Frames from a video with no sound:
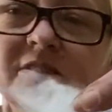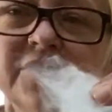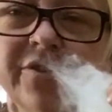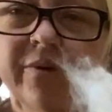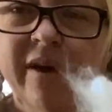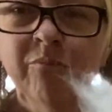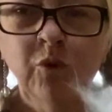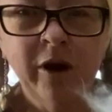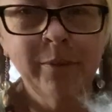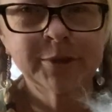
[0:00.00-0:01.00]
So you have
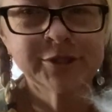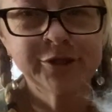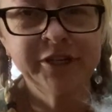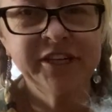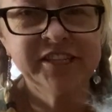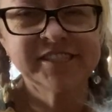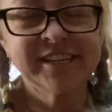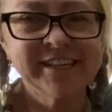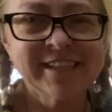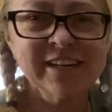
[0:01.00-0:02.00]
more opportunity to
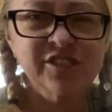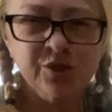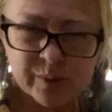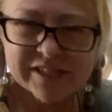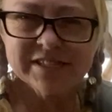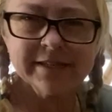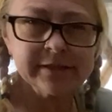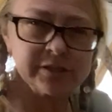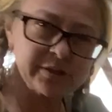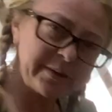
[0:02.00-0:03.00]
get that twist
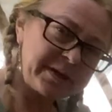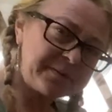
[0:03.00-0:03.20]
into it.